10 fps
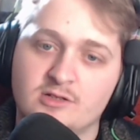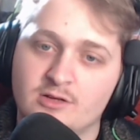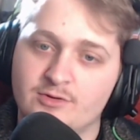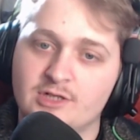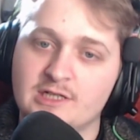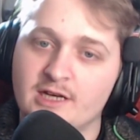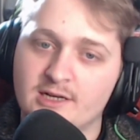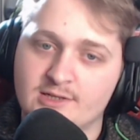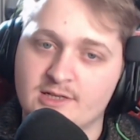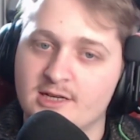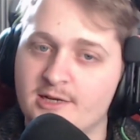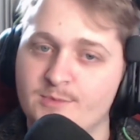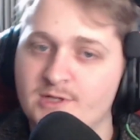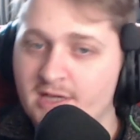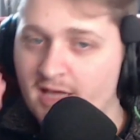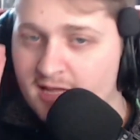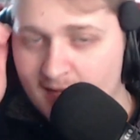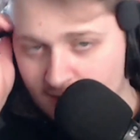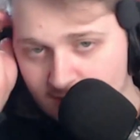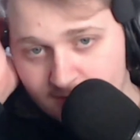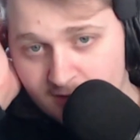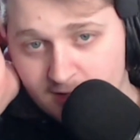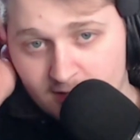so she yells at him to get out.